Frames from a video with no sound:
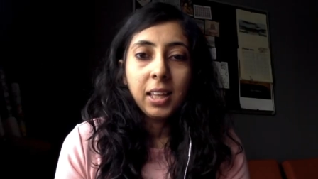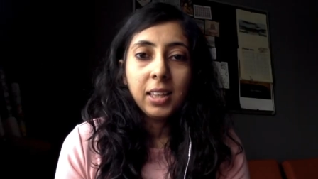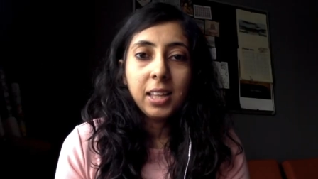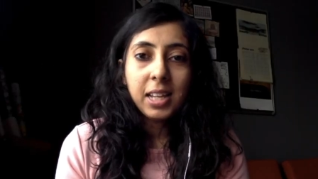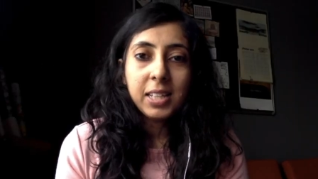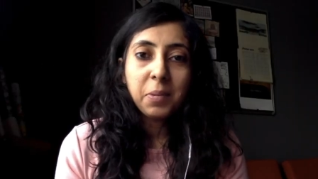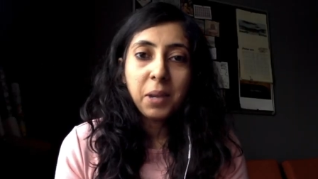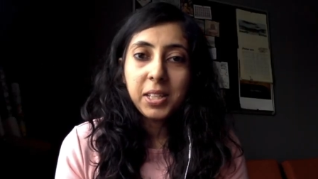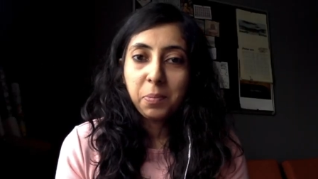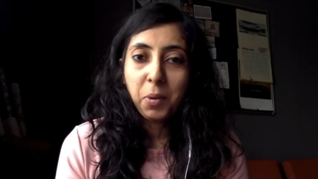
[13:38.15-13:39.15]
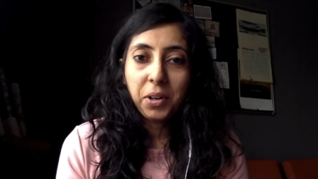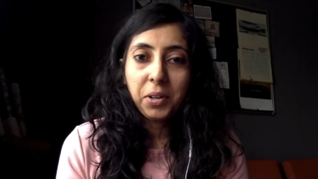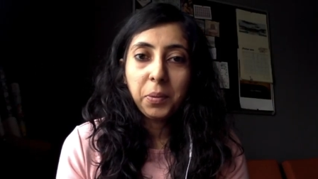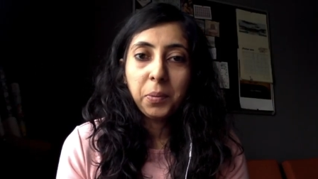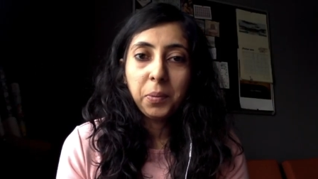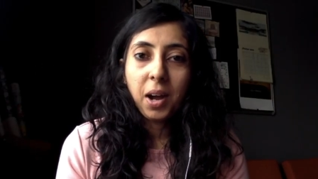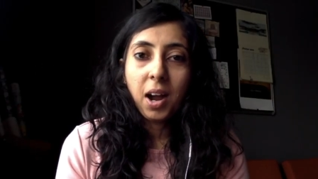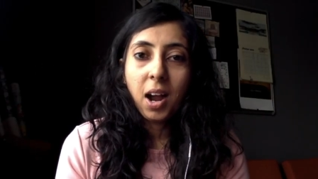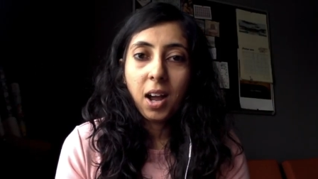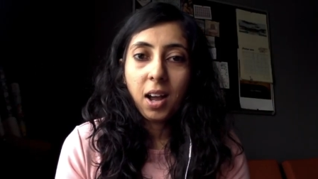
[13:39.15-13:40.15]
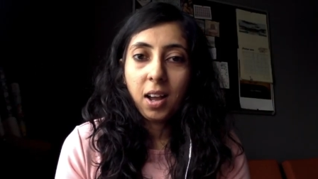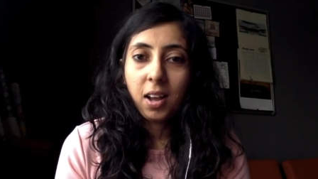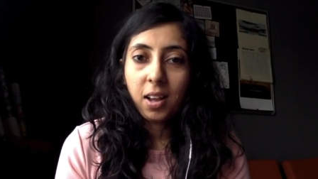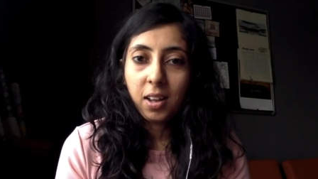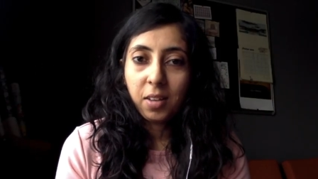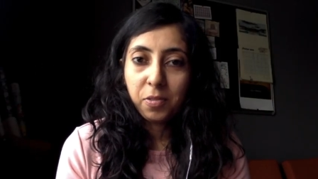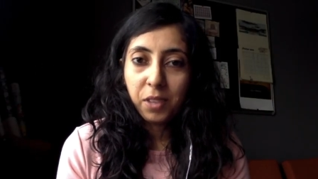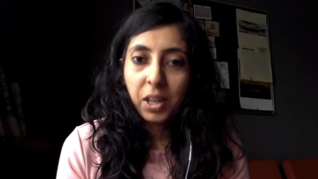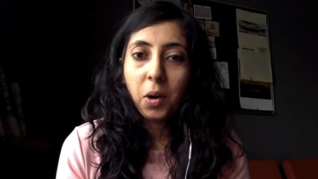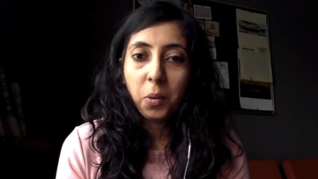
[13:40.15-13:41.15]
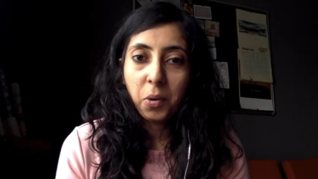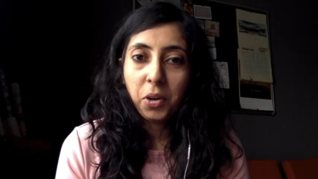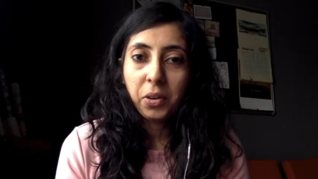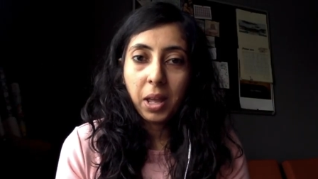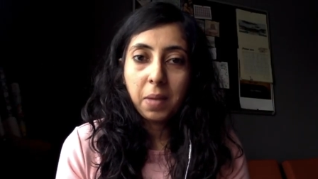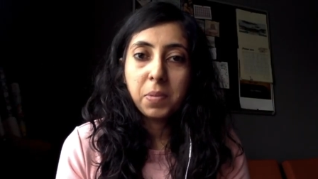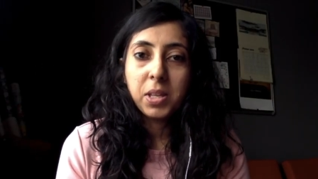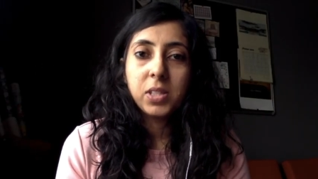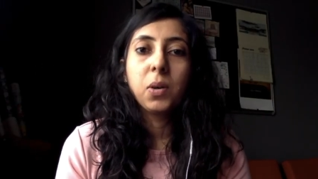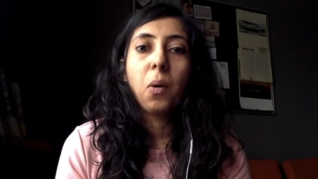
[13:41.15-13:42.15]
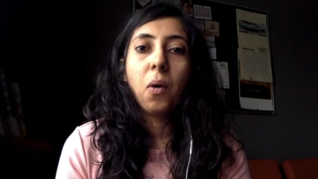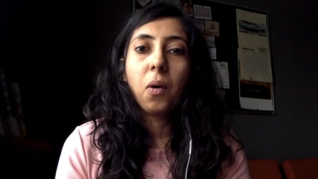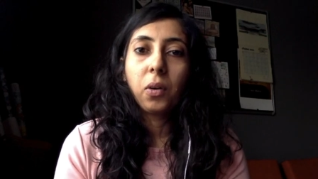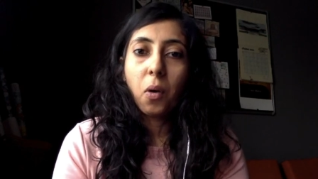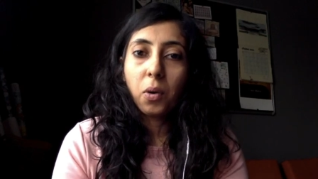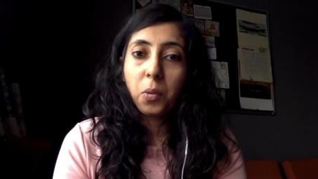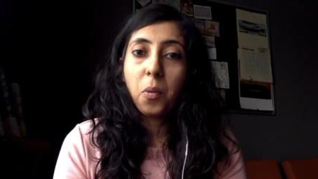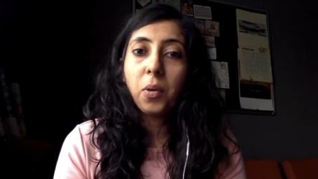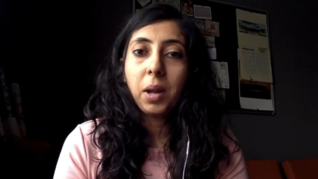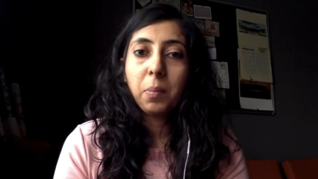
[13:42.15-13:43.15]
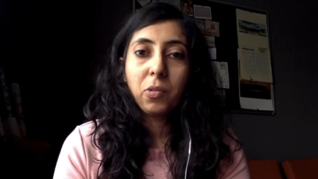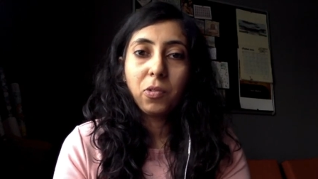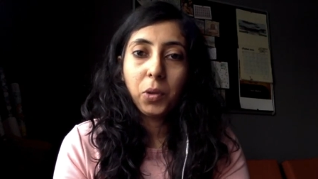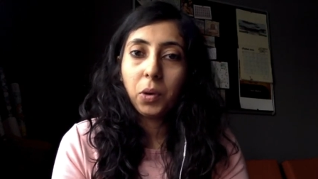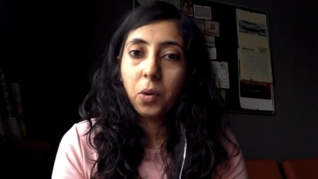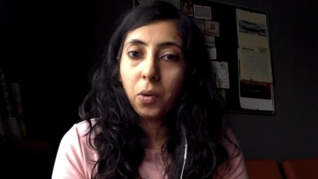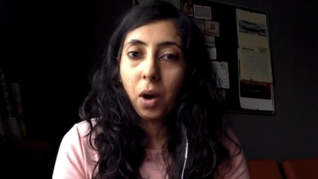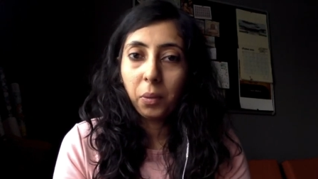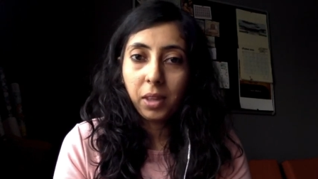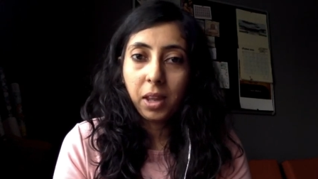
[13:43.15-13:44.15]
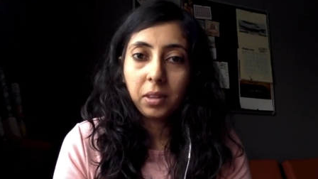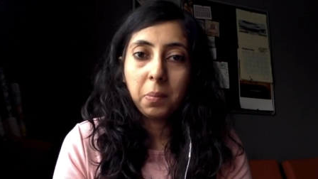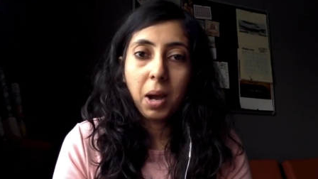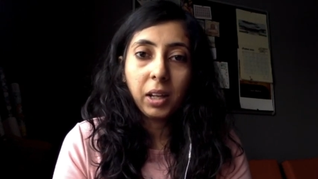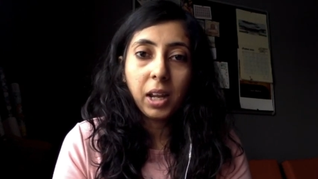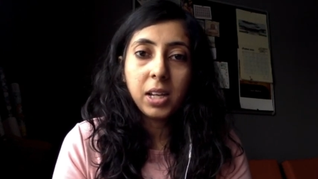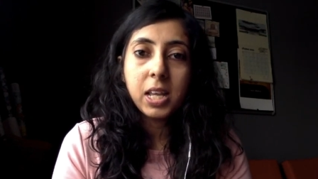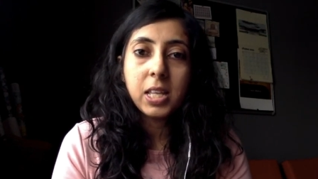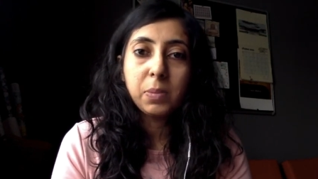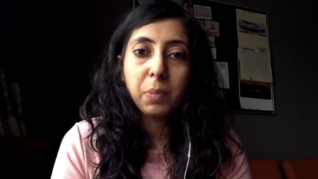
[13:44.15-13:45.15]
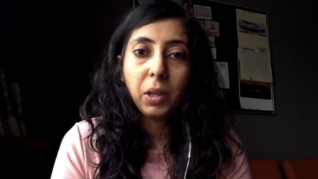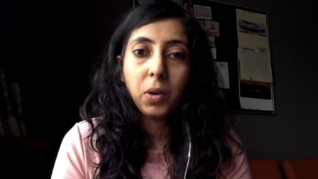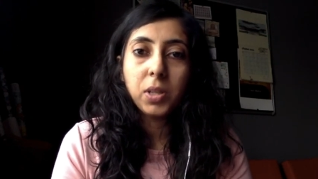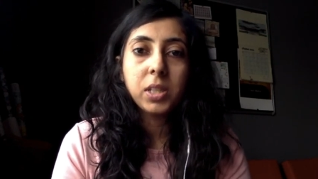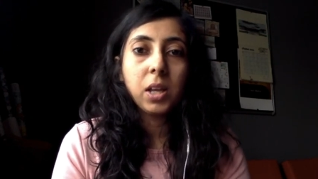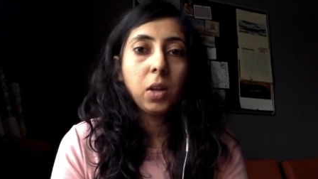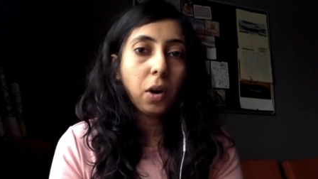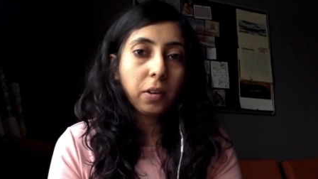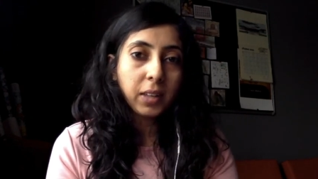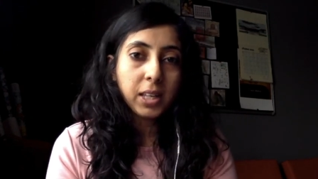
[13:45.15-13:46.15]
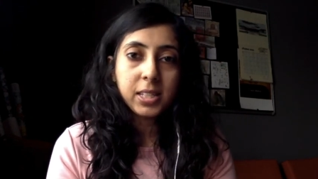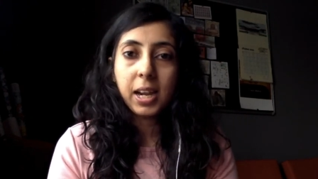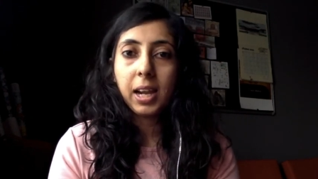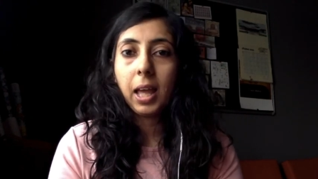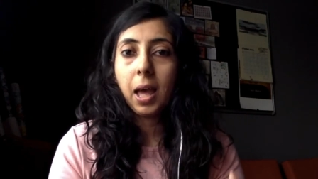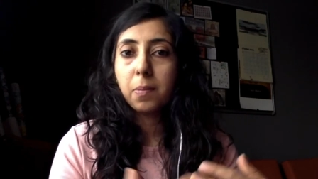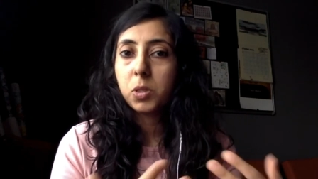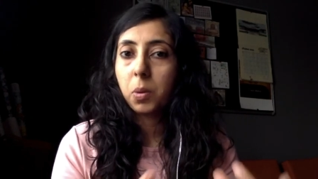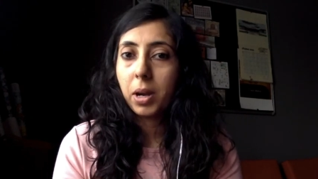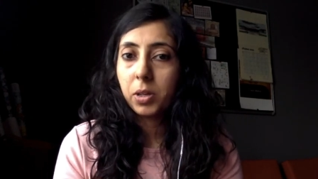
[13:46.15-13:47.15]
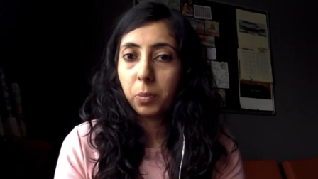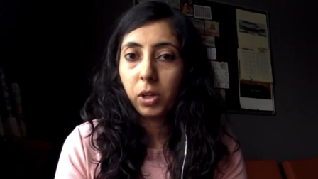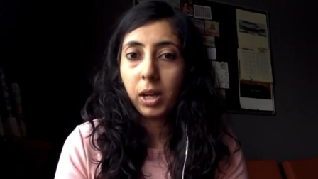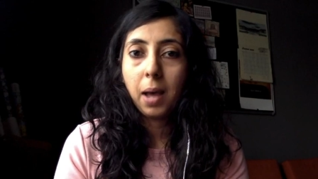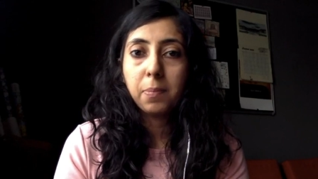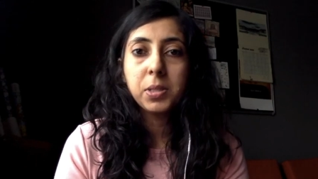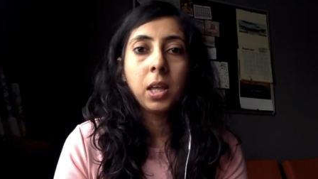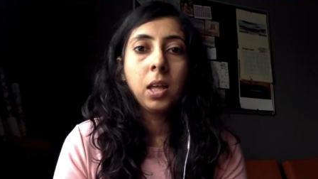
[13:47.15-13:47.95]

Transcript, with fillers: The reason why it's important to figure out what your type is, or or know that before you go out there in the market, is because a lot of these dating apps or matrimonial apps